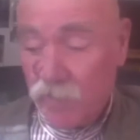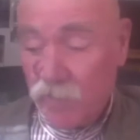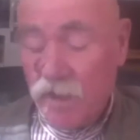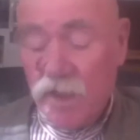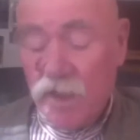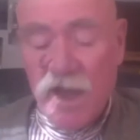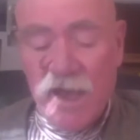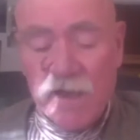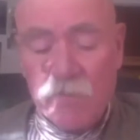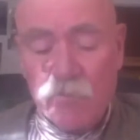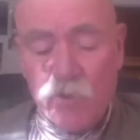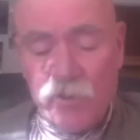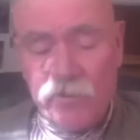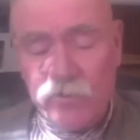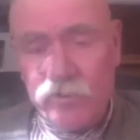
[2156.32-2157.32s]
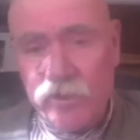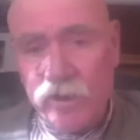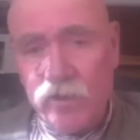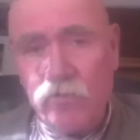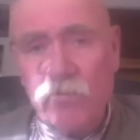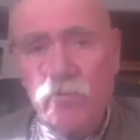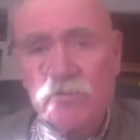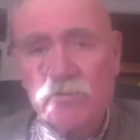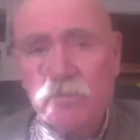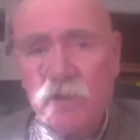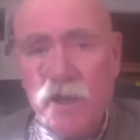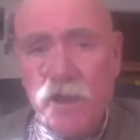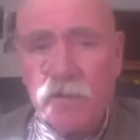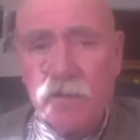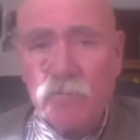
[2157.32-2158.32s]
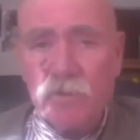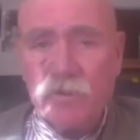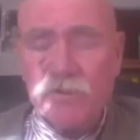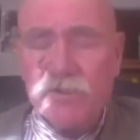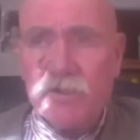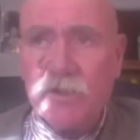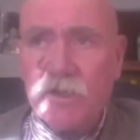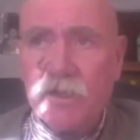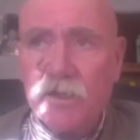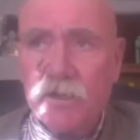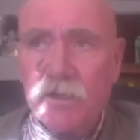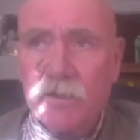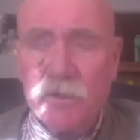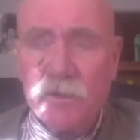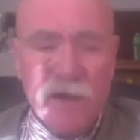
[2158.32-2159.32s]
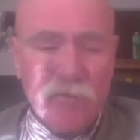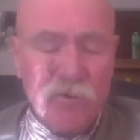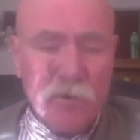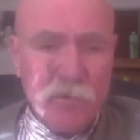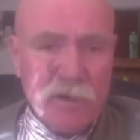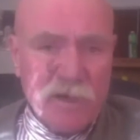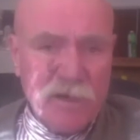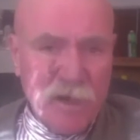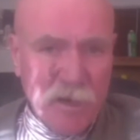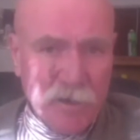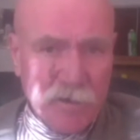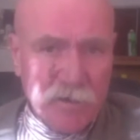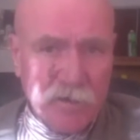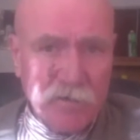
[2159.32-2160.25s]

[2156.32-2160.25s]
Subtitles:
I had a brother there who was playing music in Nairobi, Kenya,